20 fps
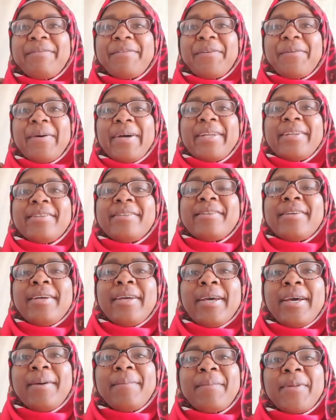everyone.
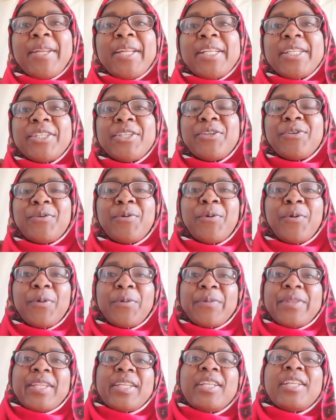I'm greeting you all
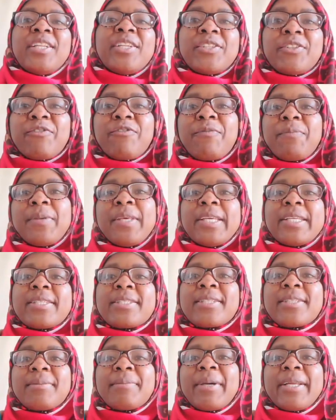with greetings of
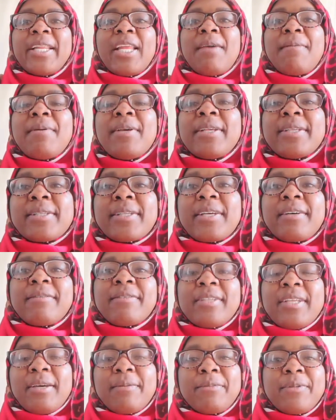peace. My name is
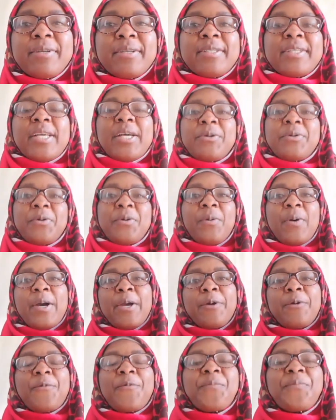Hafswa
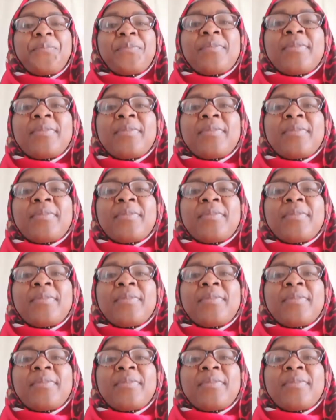Qwabe,